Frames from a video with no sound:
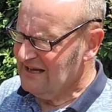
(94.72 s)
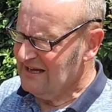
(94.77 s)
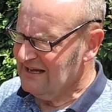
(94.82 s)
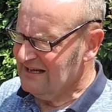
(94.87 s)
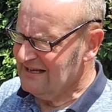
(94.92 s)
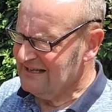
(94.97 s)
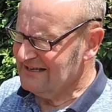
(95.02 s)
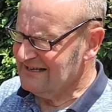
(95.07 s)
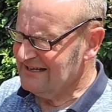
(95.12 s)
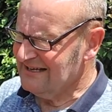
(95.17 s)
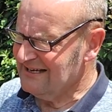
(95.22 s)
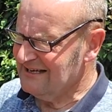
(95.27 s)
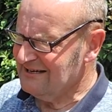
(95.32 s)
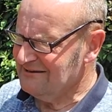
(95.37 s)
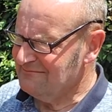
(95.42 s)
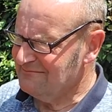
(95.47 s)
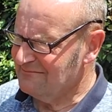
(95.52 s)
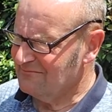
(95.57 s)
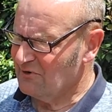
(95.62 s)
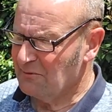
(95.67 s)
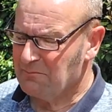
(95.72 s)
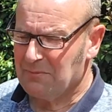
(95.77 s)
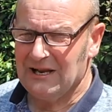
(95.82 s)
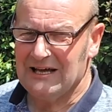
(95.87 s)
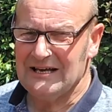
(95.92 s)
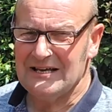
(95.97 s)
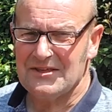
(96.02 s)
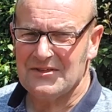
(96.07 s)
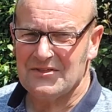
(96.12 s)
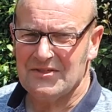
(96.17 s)
and
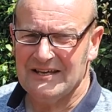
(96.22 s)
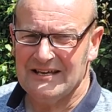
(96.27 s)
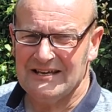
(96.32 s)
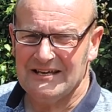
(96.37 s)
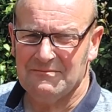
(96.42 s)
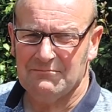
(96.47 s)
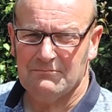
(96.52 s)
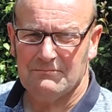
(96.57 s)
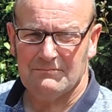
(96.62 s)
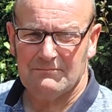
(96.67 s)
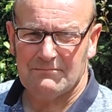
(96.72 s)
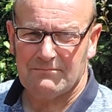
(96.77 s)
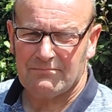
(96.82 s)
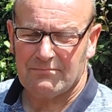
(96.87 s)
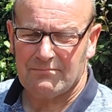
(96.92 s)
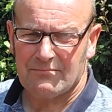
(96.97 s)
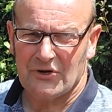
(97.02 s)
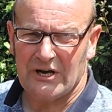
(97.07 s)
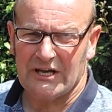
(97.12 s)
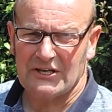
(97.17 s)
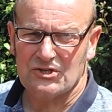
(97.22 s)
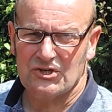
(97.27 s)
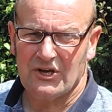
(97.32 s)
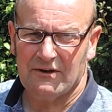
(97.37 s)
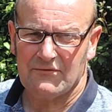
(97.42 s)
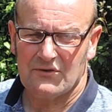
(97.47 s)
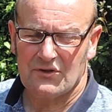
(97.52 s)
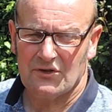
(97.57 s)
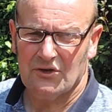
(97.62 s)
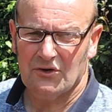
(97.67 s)
replaced the
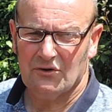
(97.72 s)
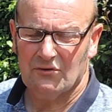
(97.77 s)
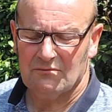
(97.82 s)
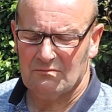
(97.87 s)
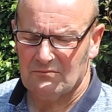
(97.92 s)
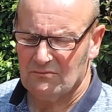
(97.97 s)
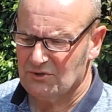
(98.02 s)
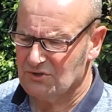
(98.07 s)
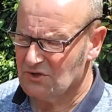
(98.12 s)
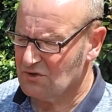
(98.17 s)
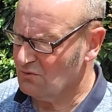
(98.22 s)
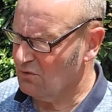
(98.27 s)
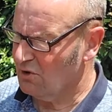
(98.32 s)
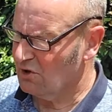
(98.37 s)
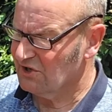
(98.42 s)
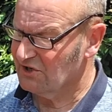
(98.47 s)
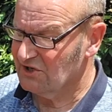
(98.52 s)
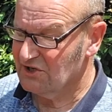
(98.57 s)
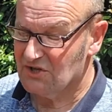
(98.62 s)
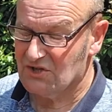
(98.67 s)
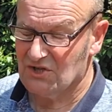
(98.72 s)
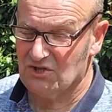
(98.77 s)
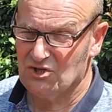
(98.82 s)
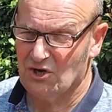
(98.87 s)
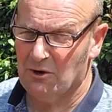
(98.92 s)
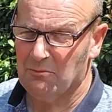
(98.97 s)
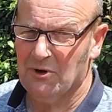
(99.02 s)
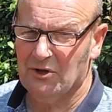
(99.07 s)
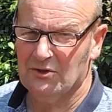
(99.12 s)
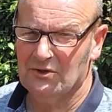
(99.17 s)
crankshaft seal, which is quite an easy
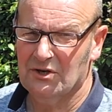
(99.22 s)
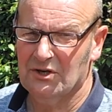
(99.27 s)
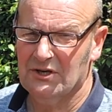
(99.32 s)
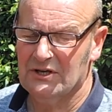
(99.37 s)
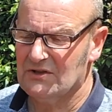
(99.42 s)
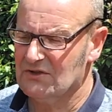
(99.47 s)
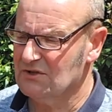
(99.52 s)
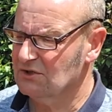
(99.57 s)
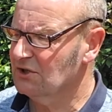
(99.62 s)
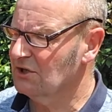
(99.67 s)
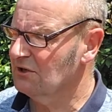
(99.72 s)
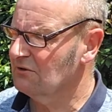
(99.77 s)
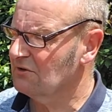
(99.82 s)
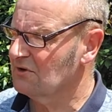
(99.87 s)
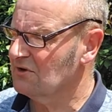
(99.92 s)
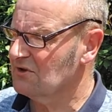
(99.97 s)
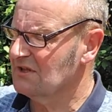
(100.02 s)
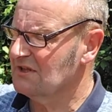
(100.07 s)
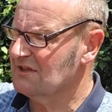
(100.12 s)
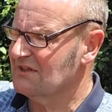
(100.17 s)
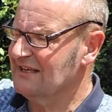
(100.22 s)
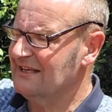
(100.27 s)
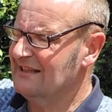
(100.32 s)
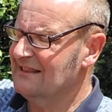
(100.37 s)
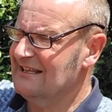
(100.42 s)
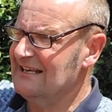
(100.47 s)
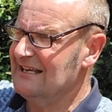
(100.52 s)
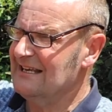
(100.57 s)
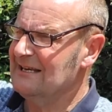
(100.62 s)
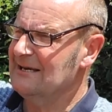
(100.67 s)
job on these to do because it's
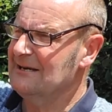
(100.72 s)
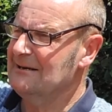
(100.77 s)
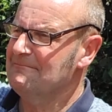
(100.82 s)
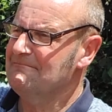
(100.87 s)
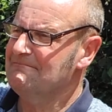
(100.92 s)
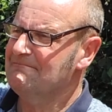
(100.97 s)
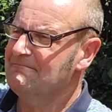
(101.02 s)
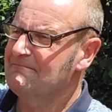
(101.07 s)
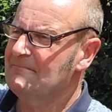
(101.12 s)
in the